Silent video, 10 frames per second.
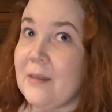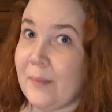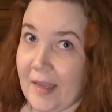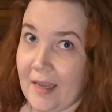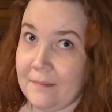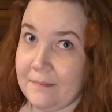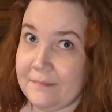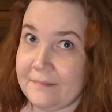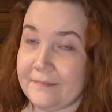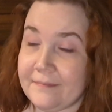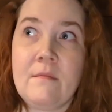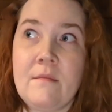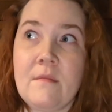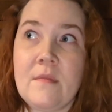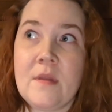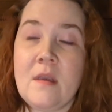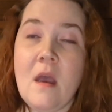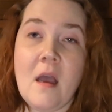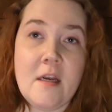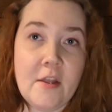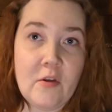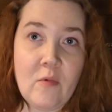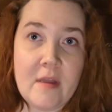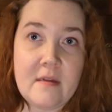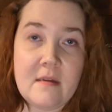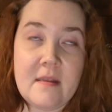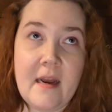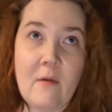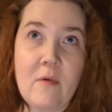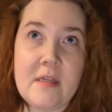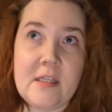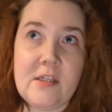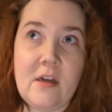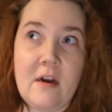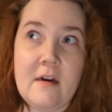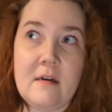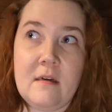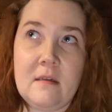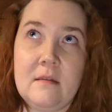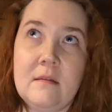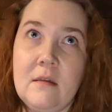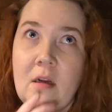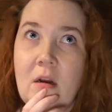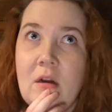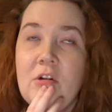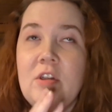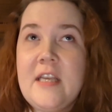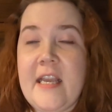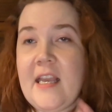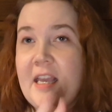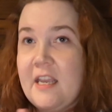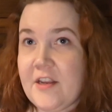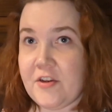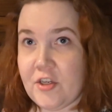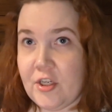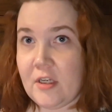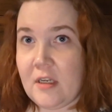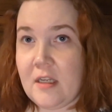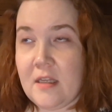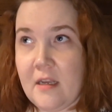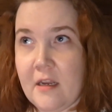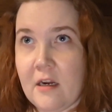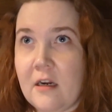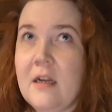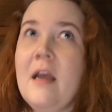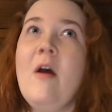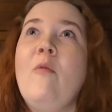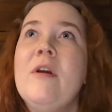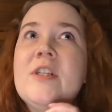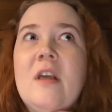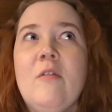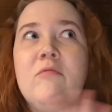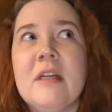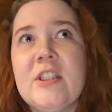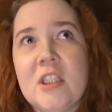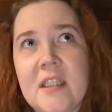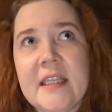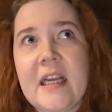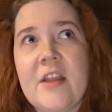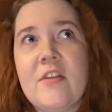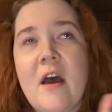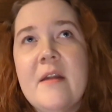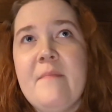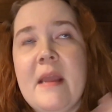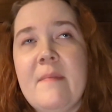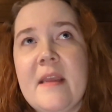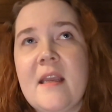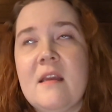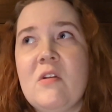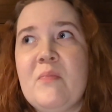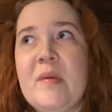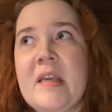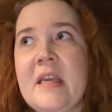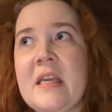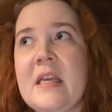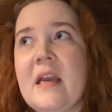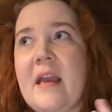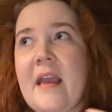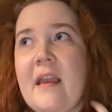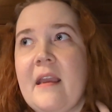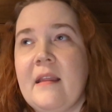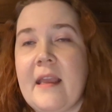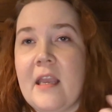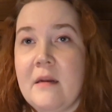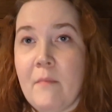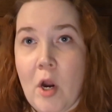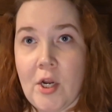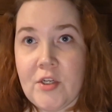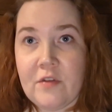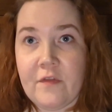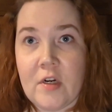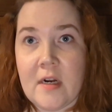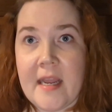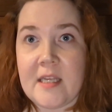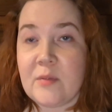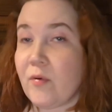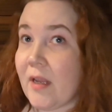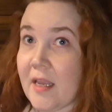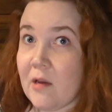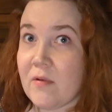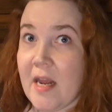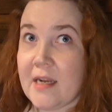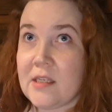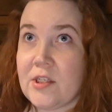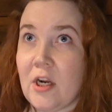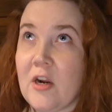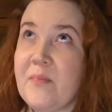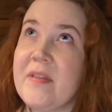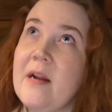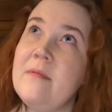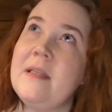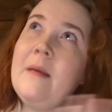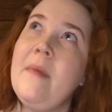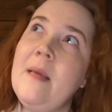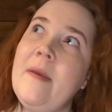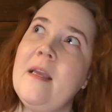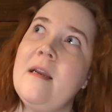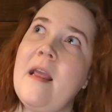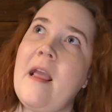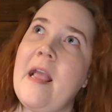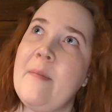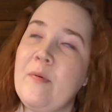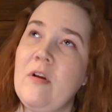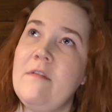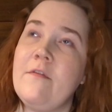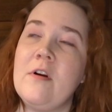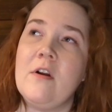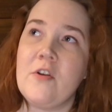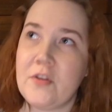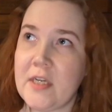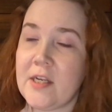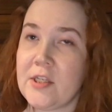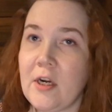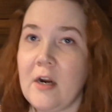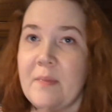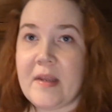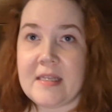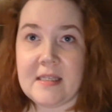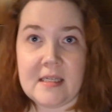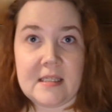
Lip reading: the plan. Another one that I want to start early-ish in the year, which originally I thought maybe it'll be like in March for a spring equinox start, but then I was like maybe in April for an Earth Day start, because it is